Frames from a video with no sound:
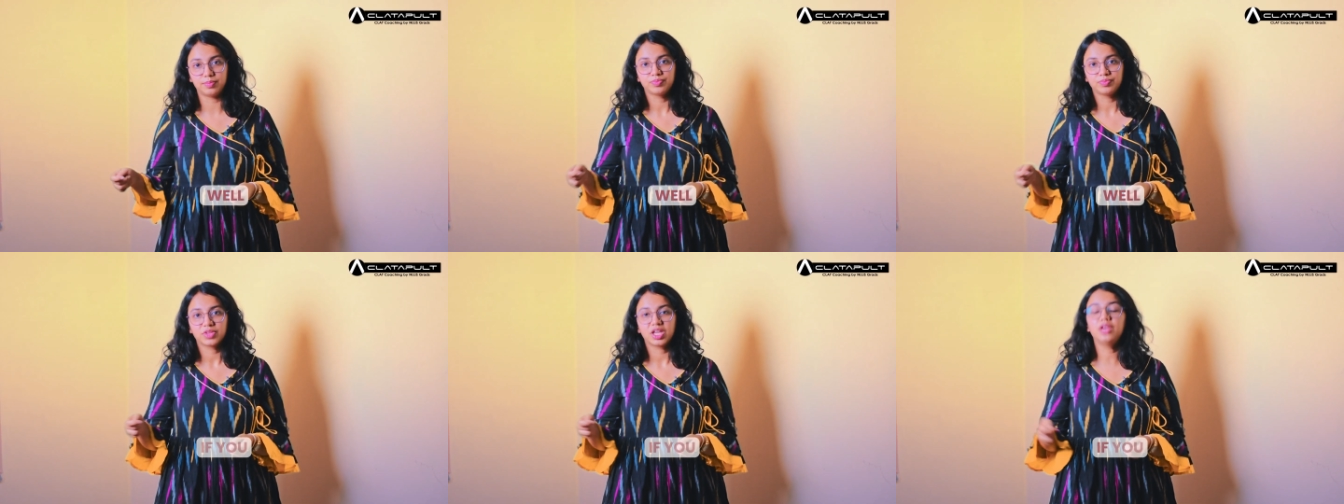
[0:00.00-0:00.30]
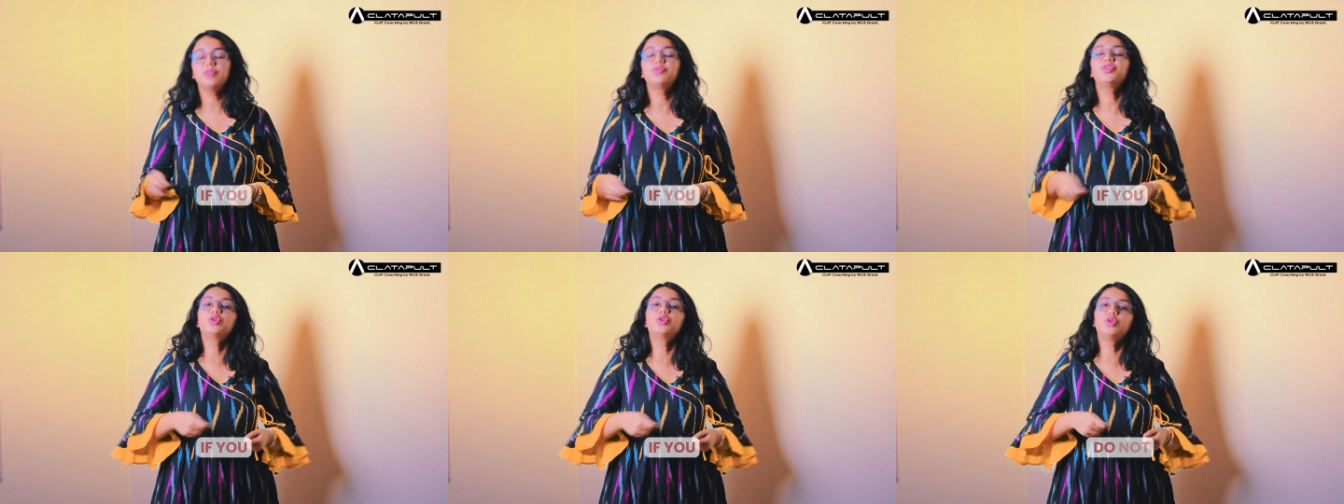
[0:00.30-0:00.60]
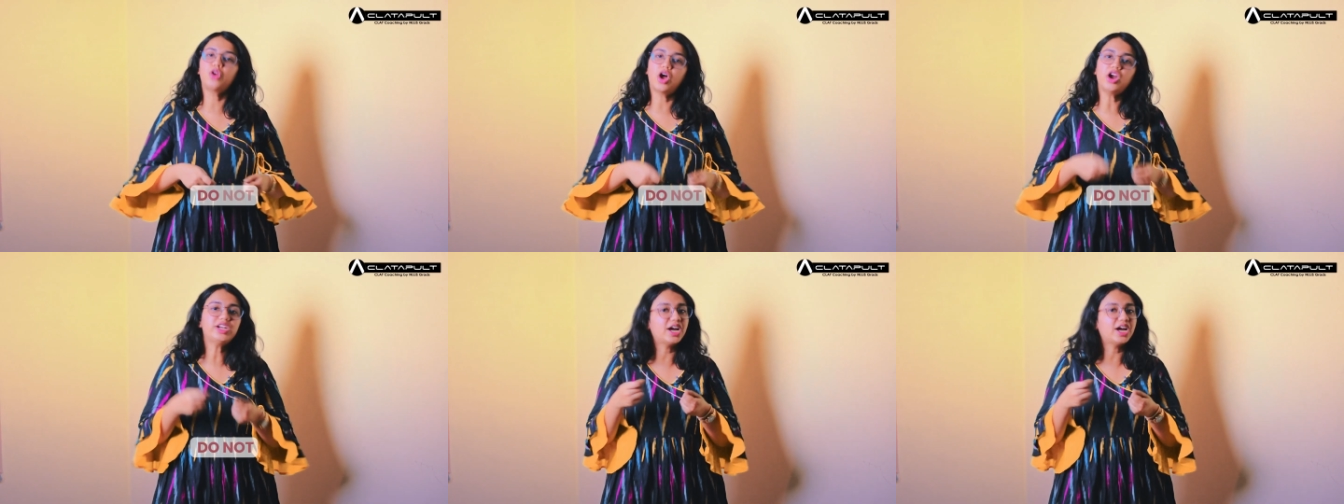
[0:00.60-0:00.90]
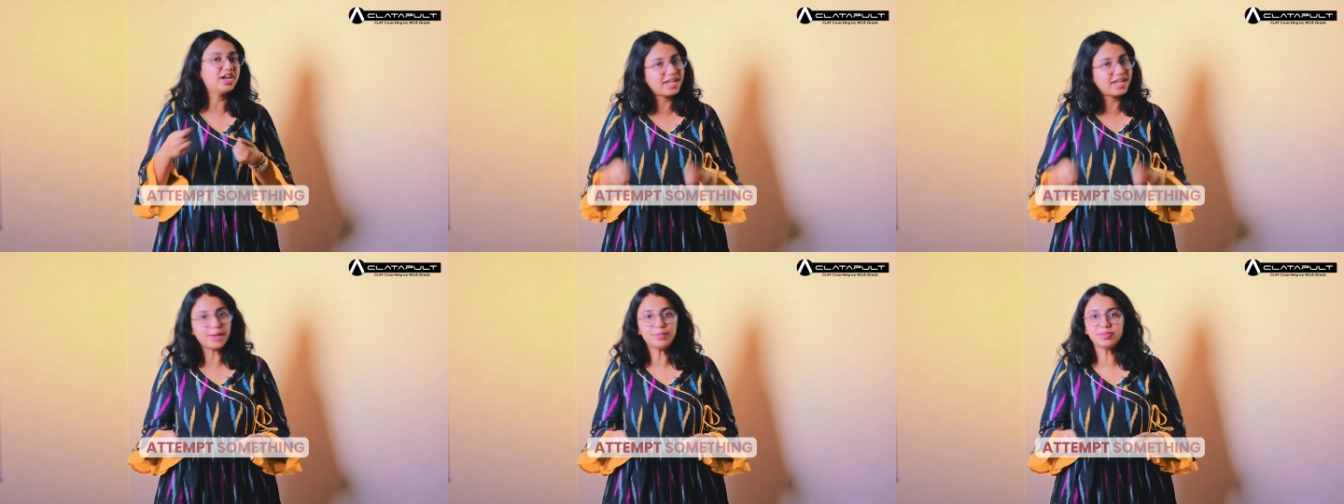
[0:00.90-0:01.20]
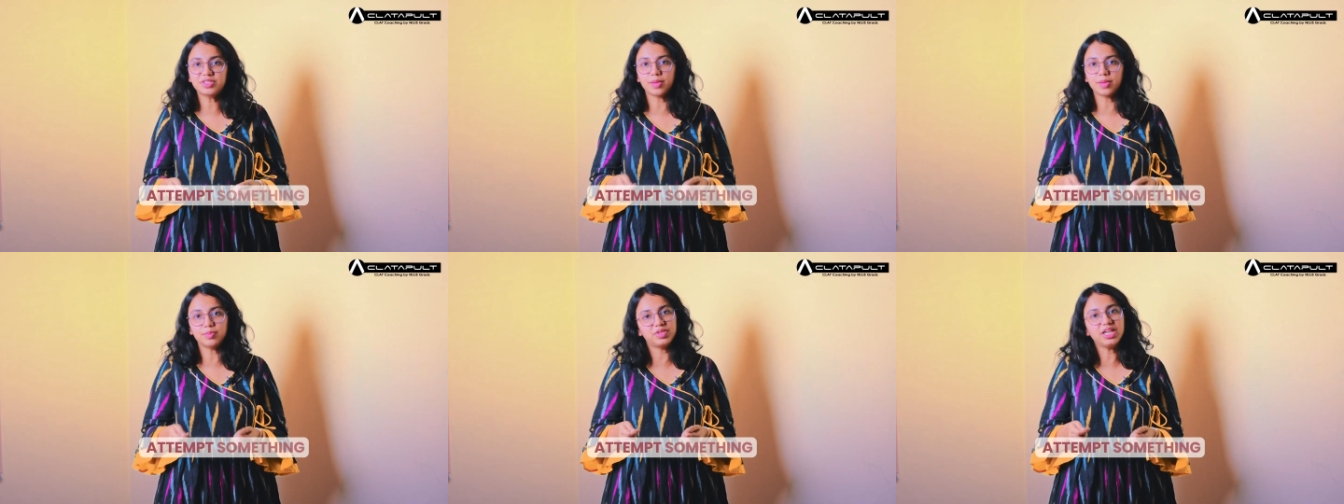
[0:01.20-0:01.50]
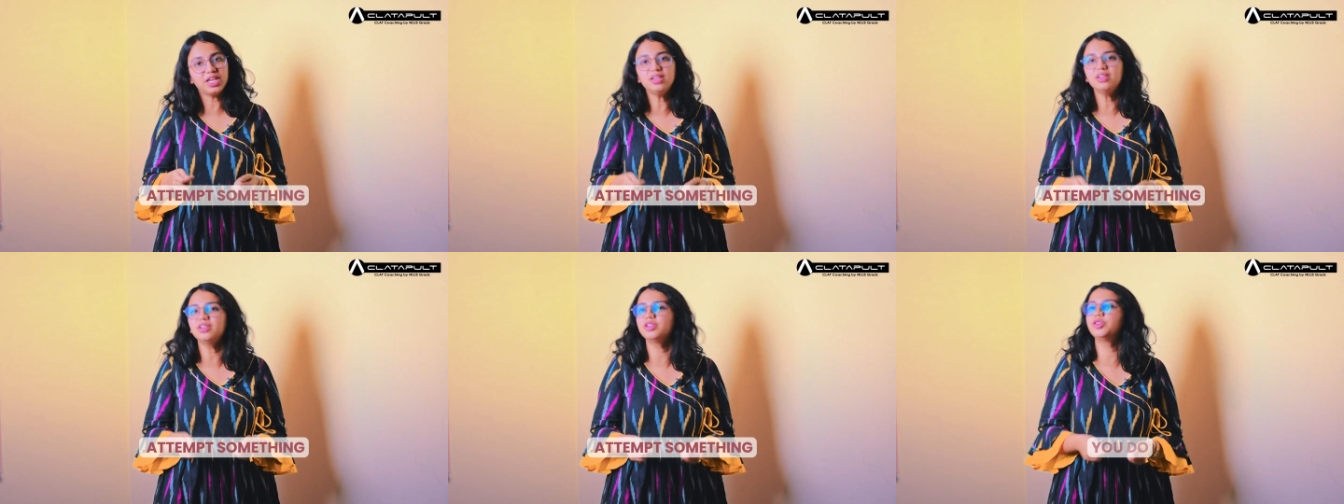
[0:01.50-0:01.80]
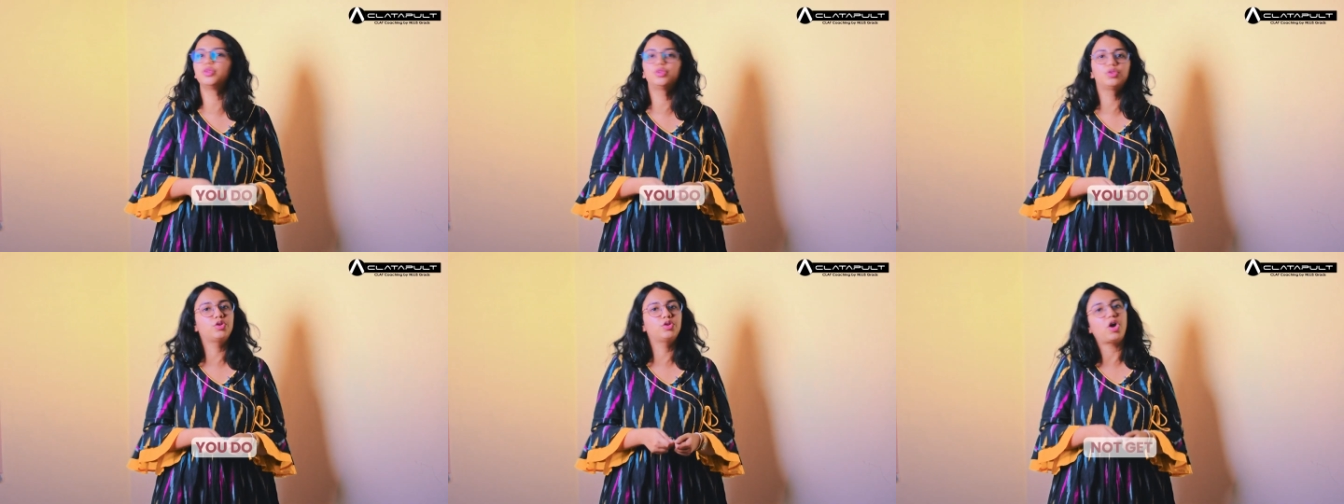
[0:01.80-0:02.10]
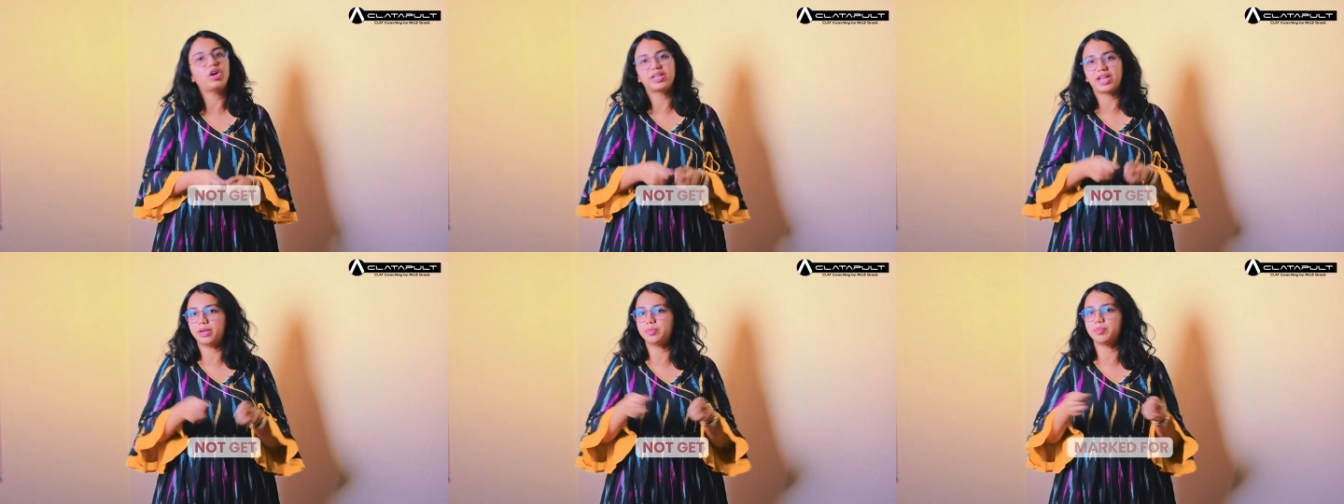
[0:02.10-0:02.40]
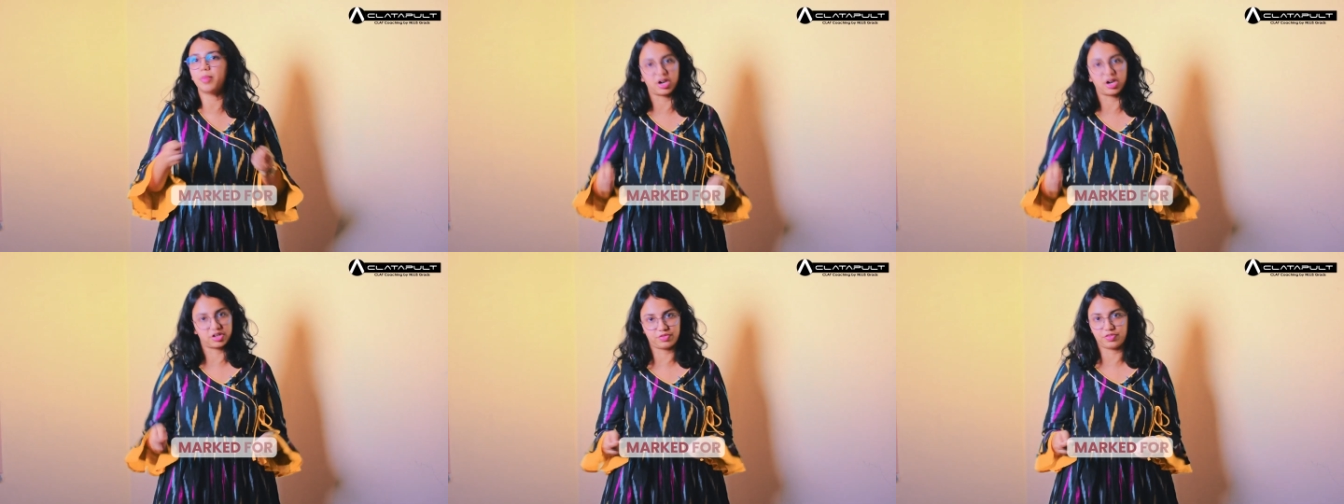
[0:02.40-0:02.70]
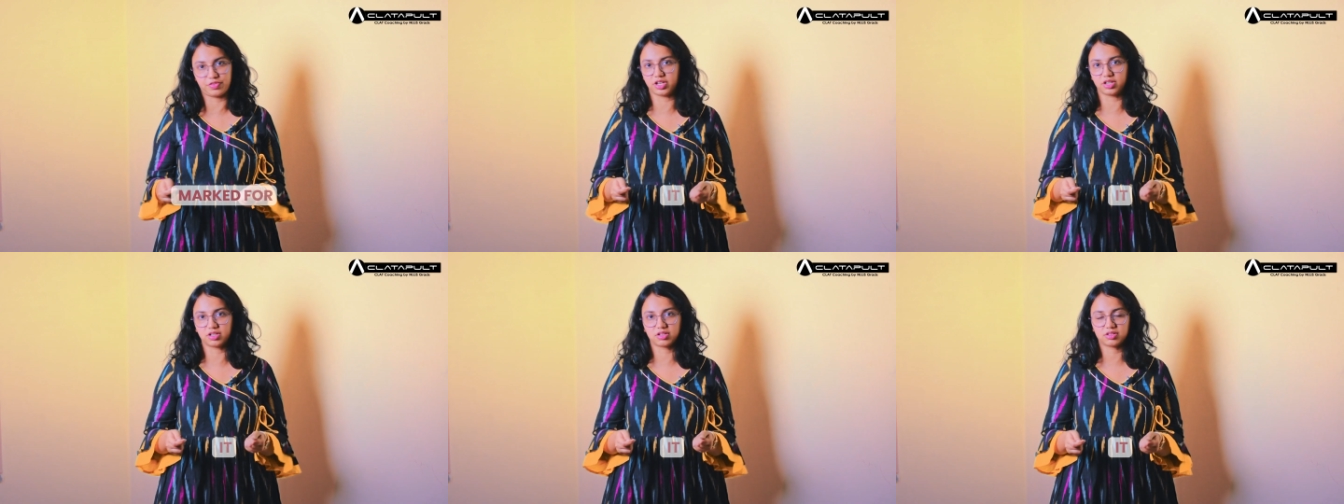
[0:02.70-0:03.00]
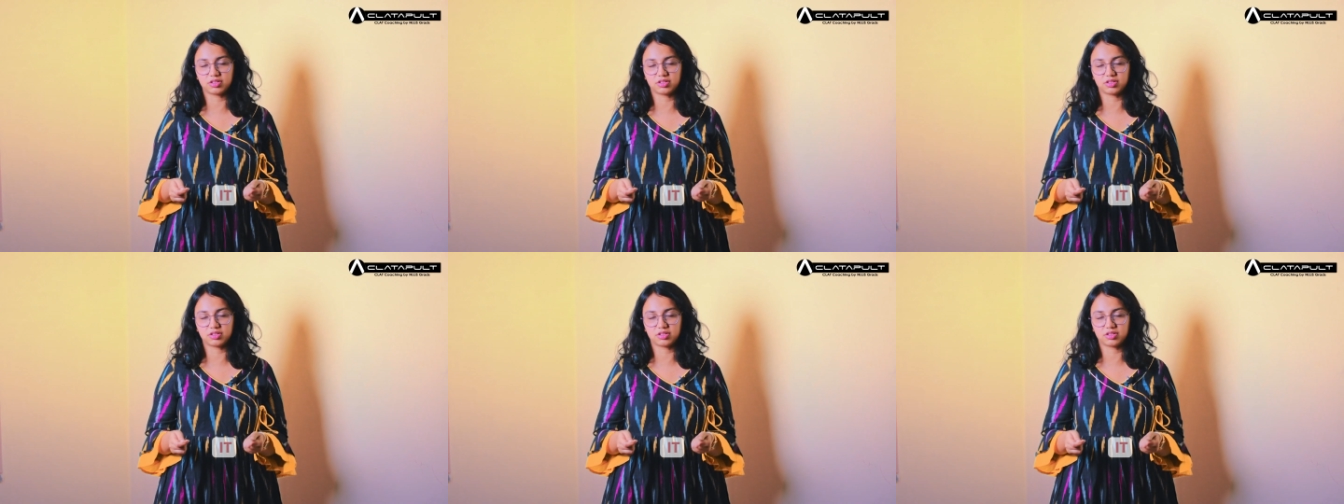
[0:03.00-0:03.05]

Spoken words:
If you do not attempt something, you do not get marked for it.